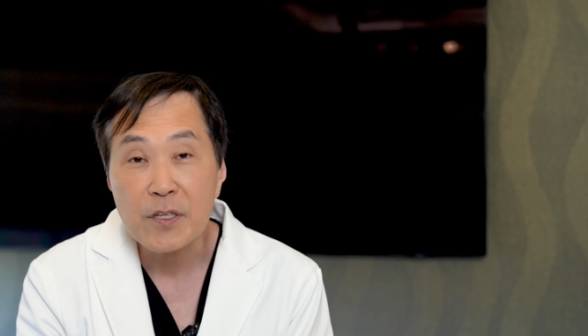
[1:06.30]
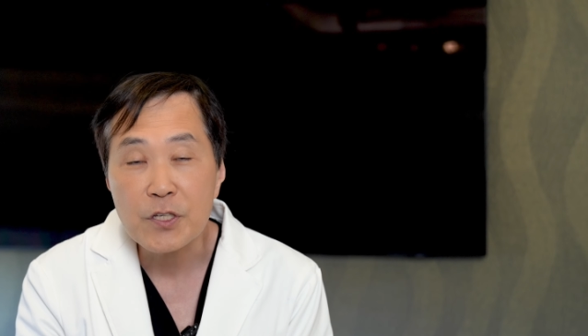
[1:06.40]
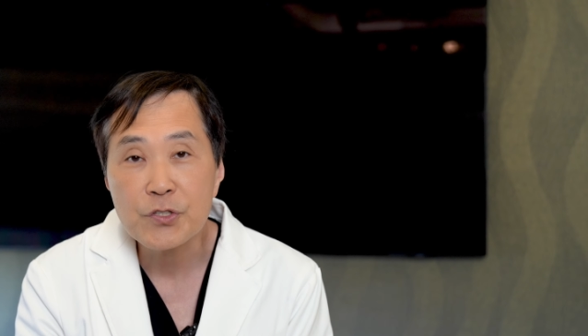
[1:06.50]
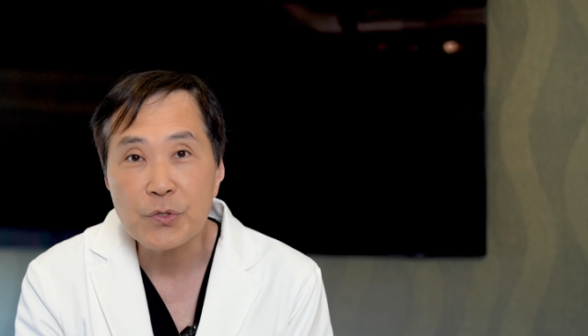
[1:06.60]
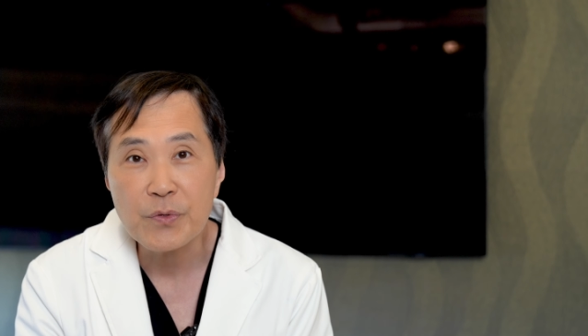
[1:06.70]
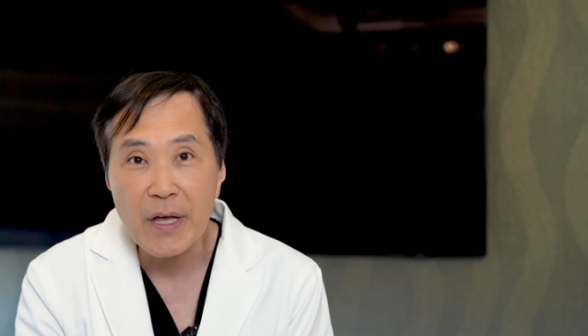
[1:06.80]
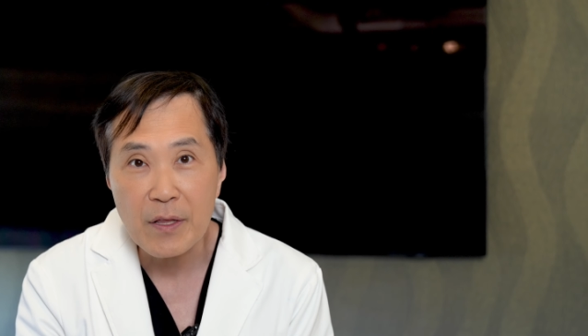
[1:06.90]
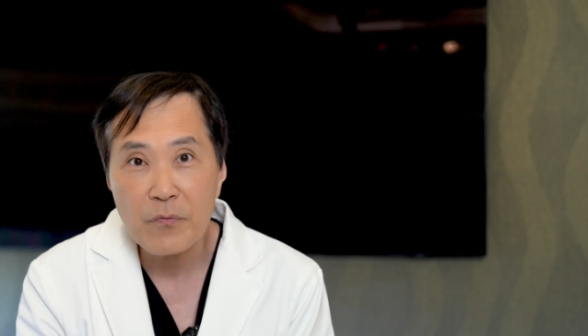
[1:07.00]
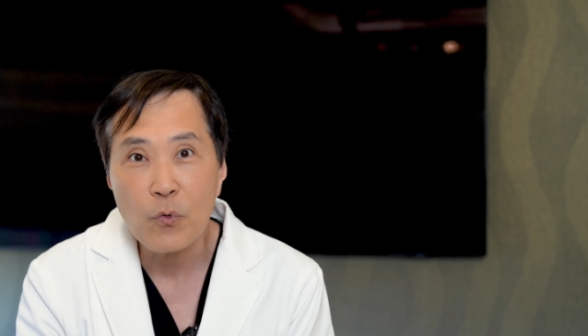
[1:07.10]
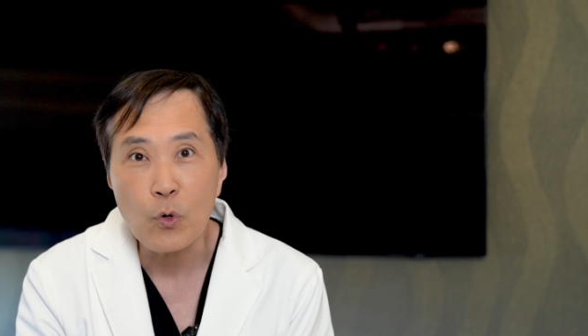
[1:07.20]
tissue that
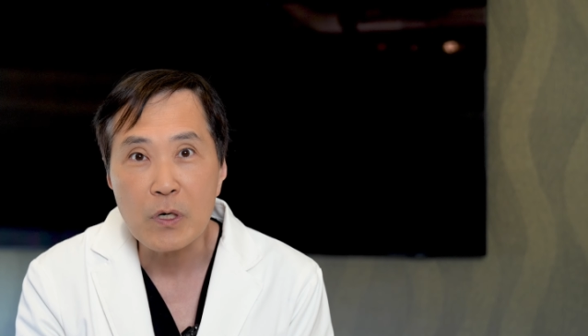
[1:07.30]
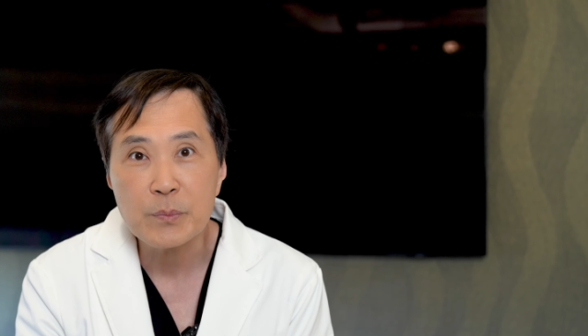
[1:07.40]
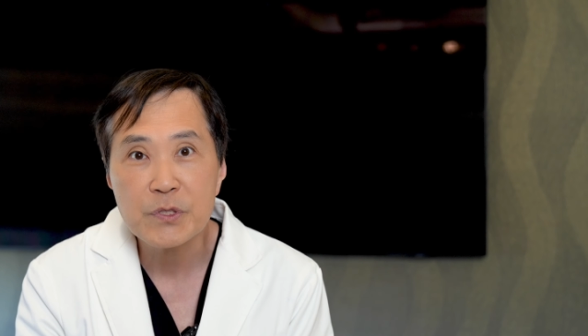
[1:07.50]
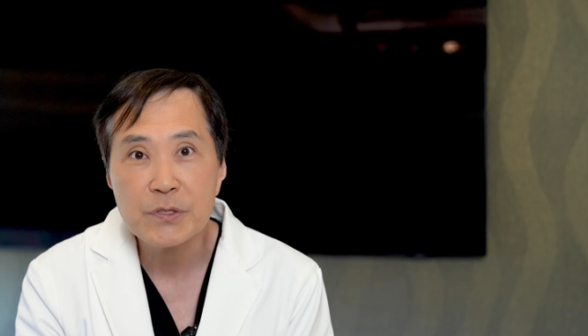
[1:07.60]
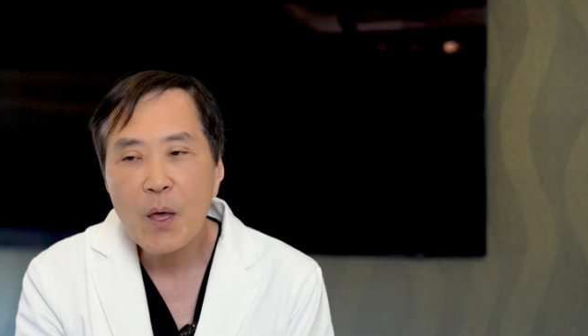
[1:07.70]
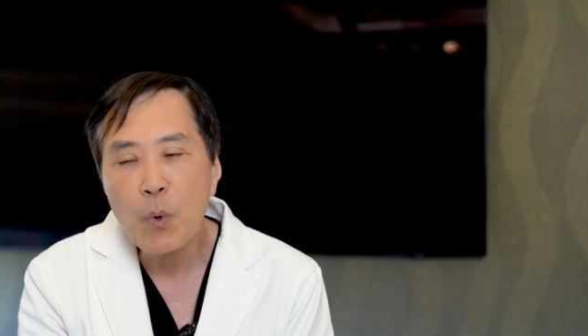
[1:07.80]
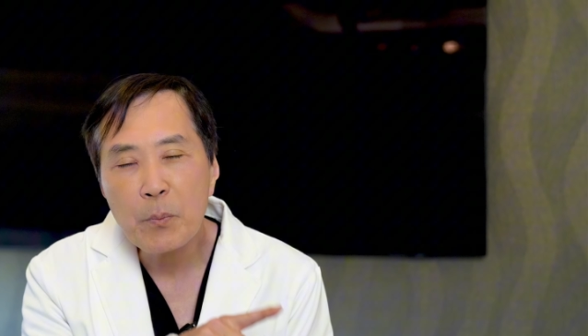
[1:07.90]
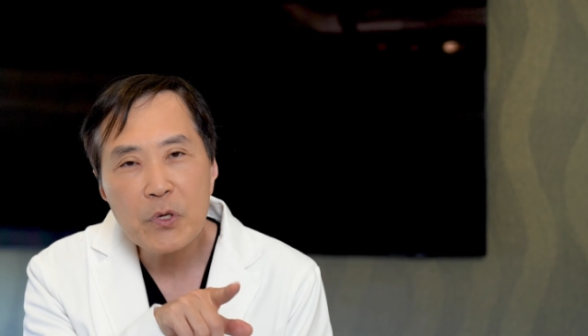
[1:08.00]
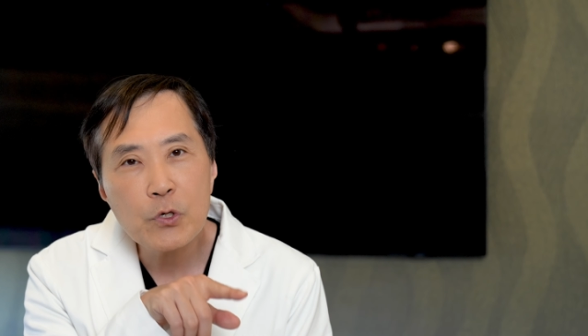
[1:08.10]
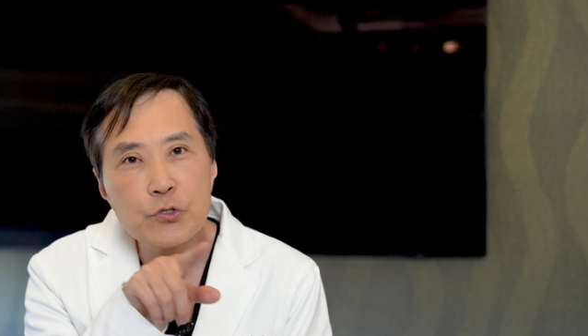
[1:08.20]
it forms. And
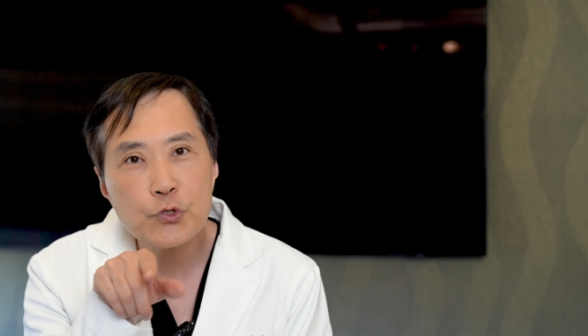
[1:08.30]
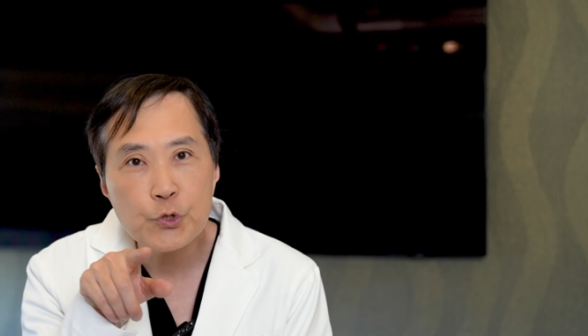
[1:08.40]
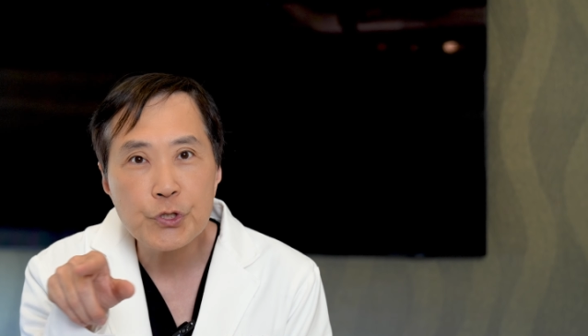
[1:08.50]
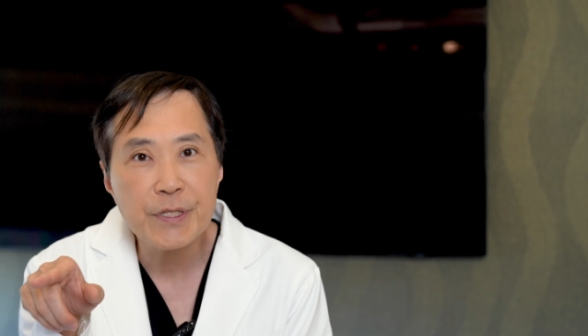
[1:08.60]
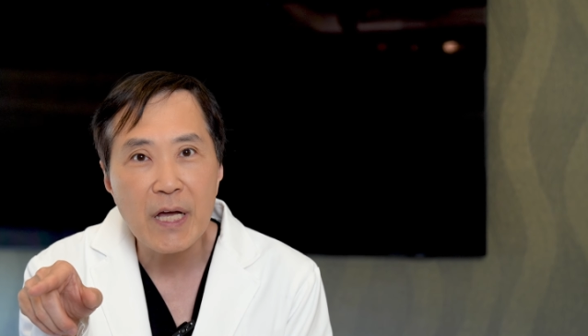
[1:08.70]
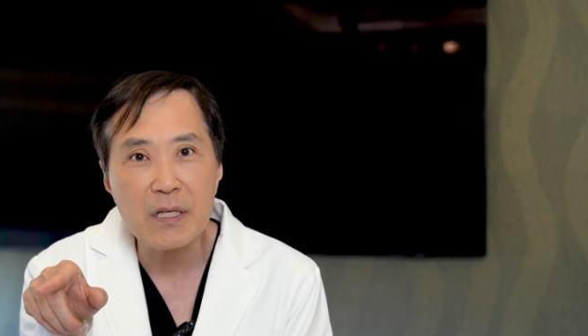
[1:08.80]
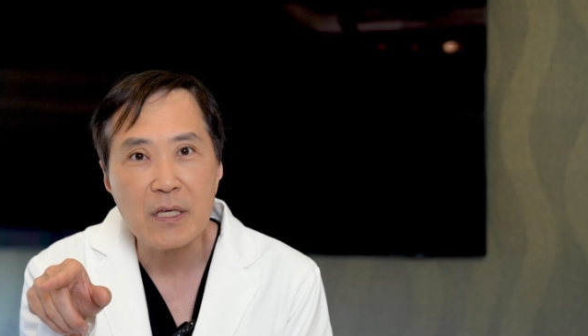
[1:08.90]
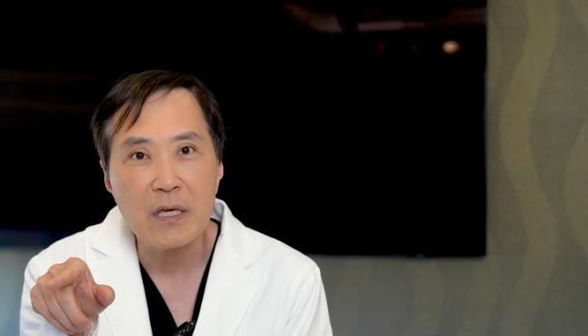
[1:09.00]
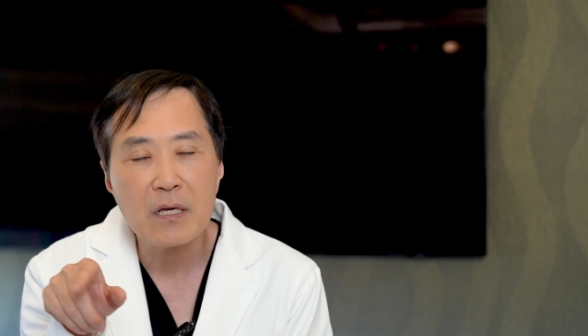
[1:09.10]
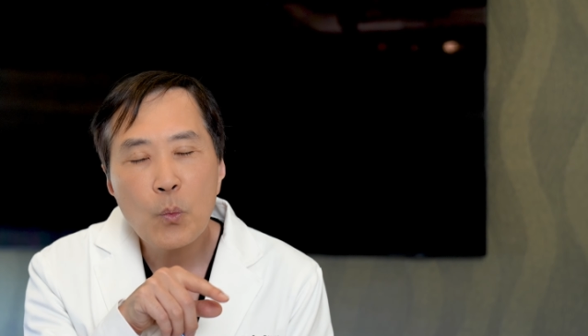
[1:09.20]
when we use suture technique,